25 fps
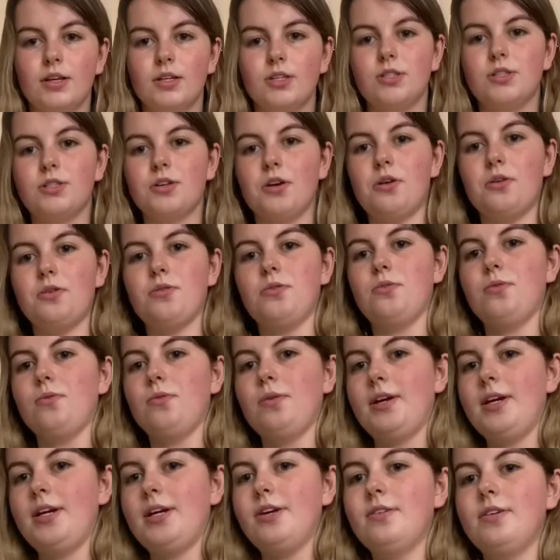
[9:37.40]
So
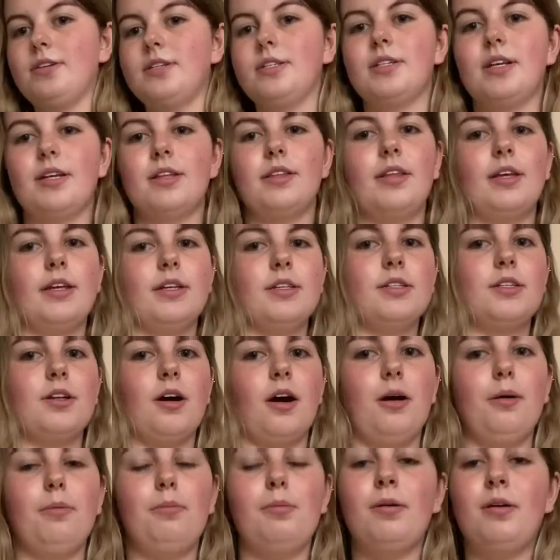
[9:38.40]
here is this
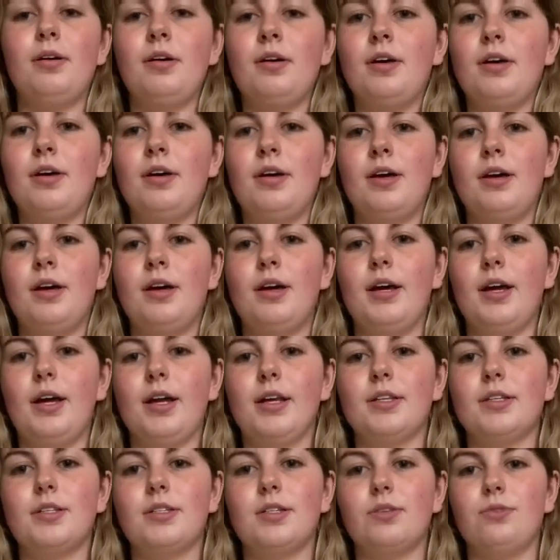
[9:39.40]
top.
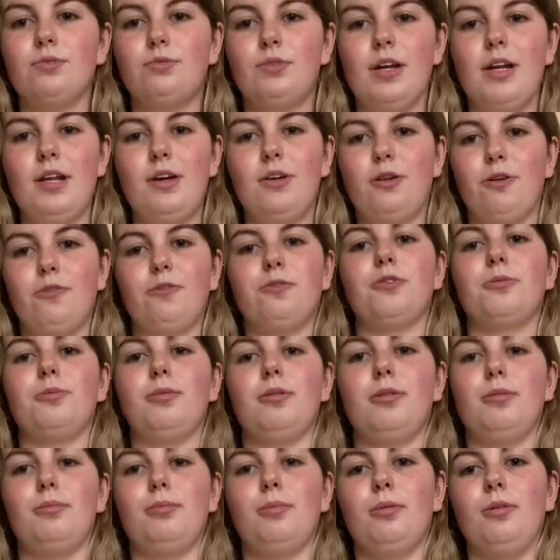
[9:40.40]
It's really
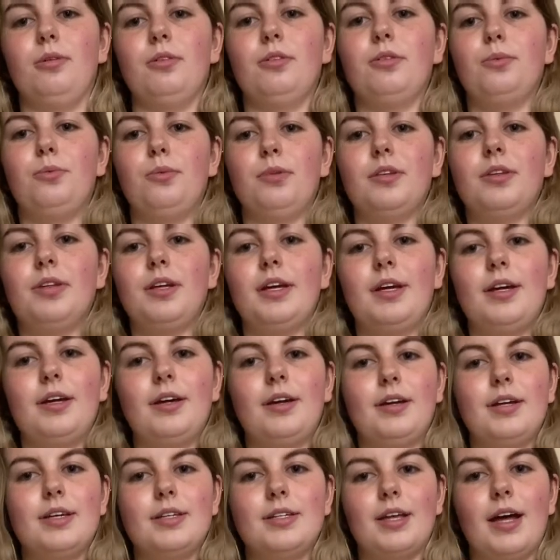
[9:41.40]
comfortable, but the one
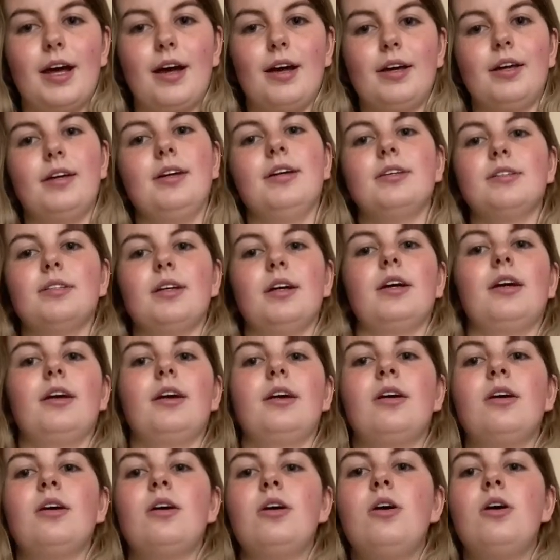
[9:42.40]
thing is that it is
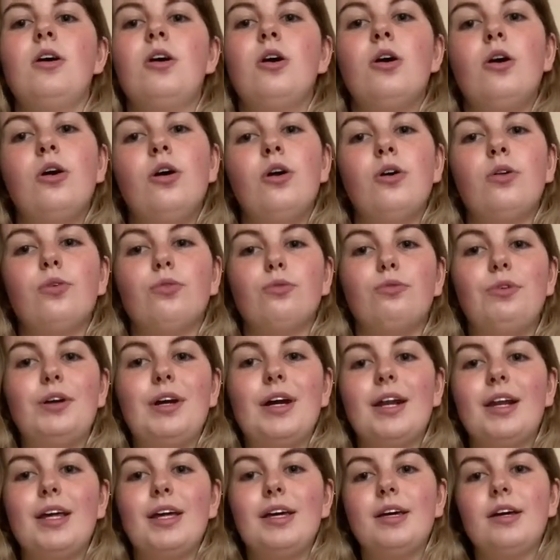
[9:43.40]
like
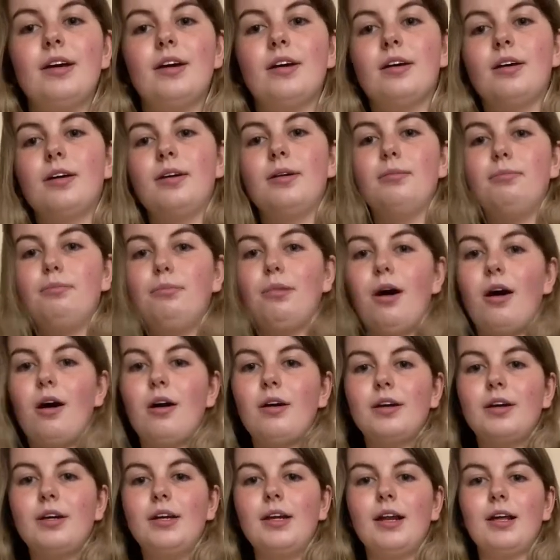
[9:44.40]
really
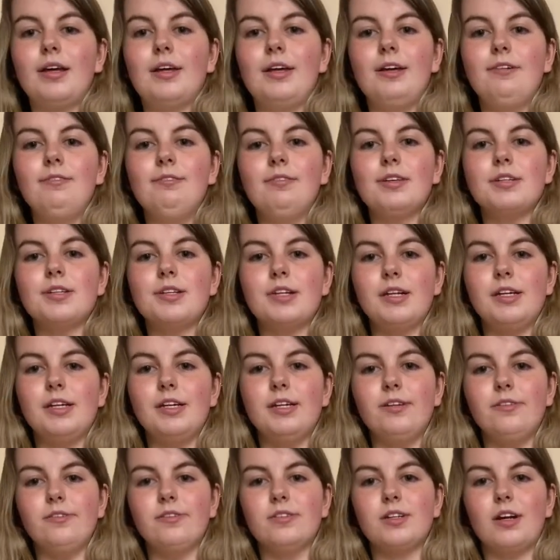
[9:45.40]
blocky, like even the
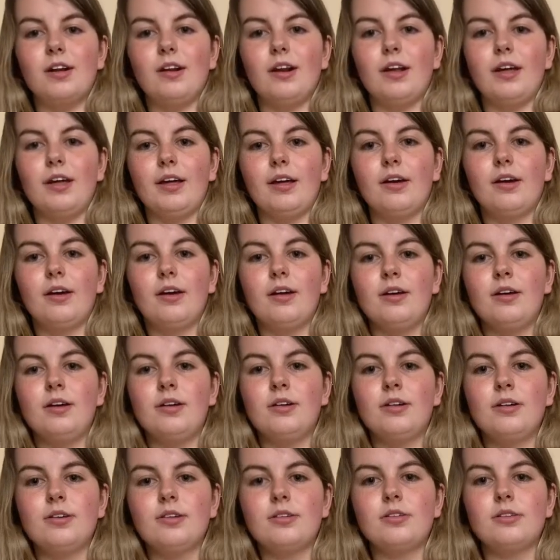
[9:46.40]
sleeves are like
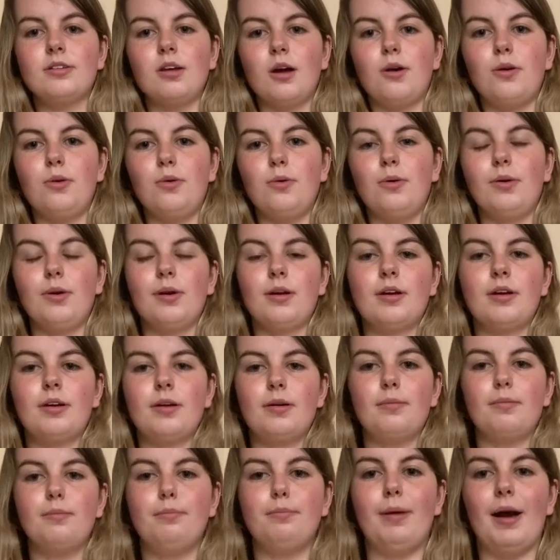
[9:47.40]
so
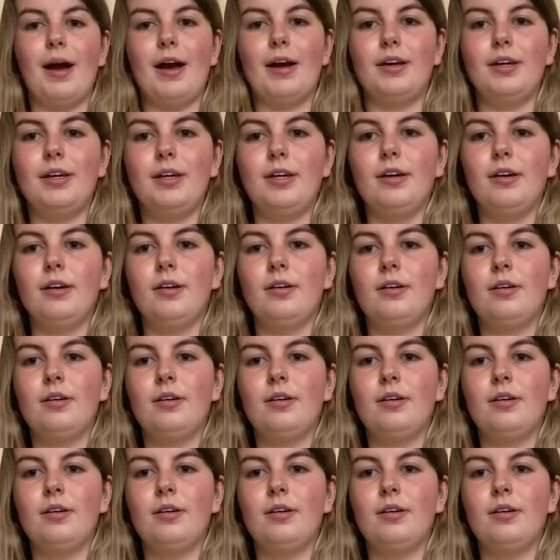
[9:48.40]
baggy,